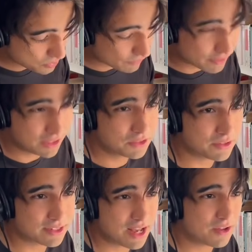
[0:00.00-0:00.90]

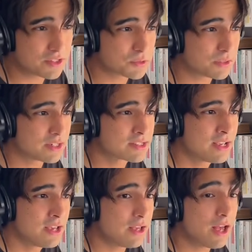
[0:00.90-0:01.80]
evaluate how this works.
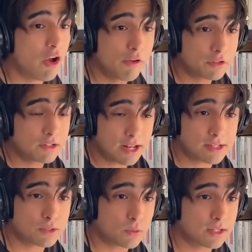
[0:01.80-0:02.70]
However, that is
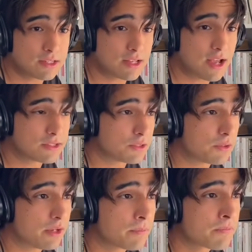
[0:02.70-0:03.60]
what these guys are
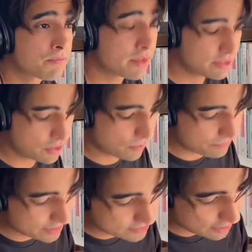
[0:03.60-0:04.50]
doing. So
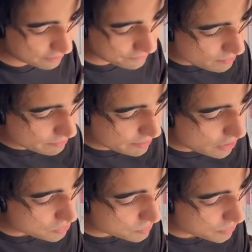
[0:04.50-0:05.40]
they say,
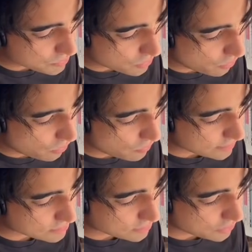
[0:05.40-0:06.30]
because we don't
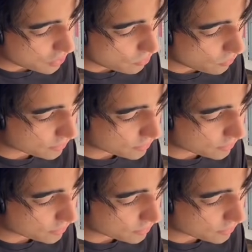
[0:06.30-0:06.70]
always know what the